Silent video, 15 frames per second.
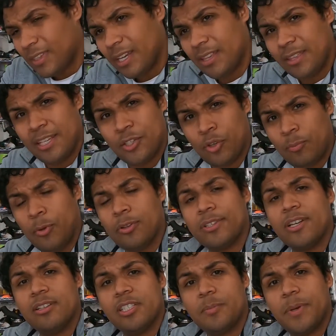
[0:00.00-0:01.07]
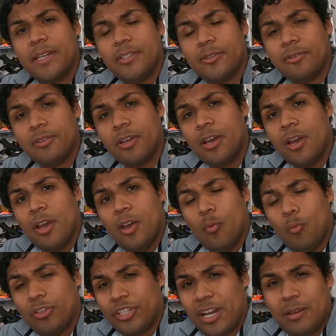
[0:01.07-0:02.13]
These are bolt-on spacers,
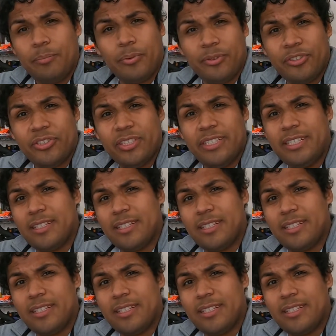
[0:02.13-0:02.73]
which I personally